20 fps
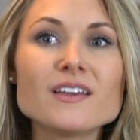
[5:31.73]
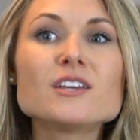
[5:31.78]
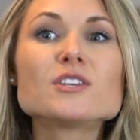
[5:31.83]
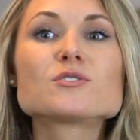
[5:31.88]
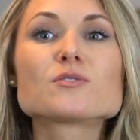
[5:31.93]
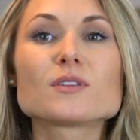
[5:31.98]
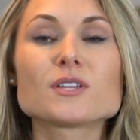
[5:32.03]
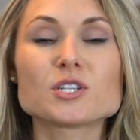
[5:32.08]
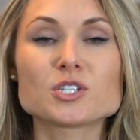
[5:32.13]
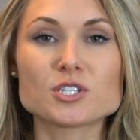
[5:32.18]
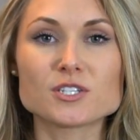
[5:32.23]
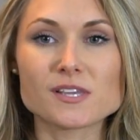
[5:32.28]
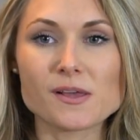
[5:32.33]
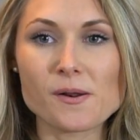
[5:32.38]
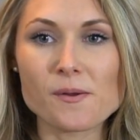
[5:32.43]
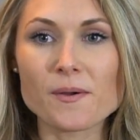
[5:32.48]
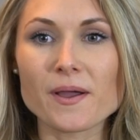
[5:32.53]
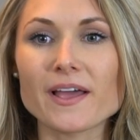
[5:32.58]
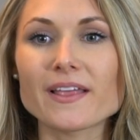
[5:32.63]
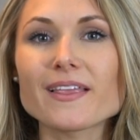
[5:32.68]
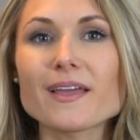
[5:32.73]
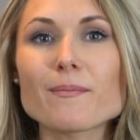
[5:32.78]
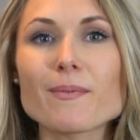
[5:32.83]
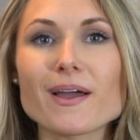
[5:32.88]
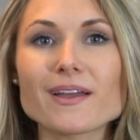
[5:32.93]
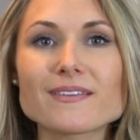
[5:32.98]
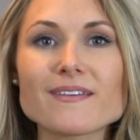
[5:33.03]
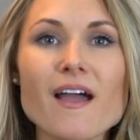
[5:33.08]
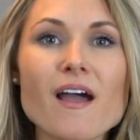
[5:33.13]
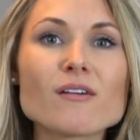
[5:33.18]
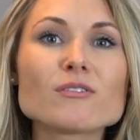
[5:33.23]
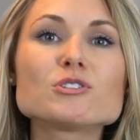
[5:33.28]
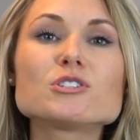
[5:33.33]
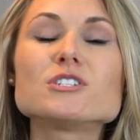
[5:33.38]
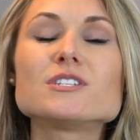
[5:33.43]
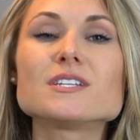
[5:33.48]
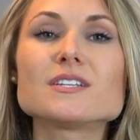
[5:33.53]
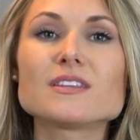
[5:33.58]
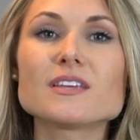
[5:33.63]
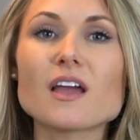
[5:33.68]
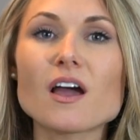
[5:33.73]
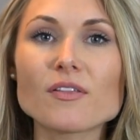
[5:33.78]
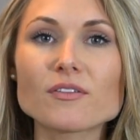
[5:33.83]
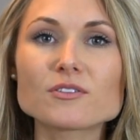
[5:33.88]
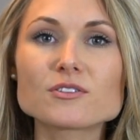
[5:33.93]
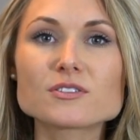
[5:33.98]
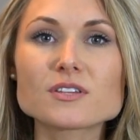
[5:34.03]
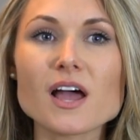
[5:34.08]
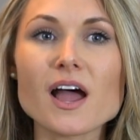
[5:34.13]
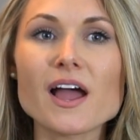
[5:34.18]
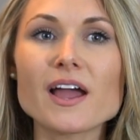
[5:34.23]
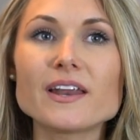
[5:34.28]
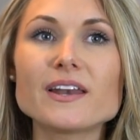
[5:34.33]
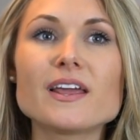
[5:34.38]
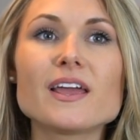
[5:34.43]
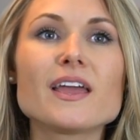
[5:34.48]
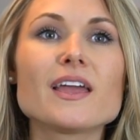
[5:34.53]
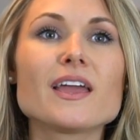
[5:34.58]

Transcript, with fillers: So then she said, okay, lay back down. She did the other side,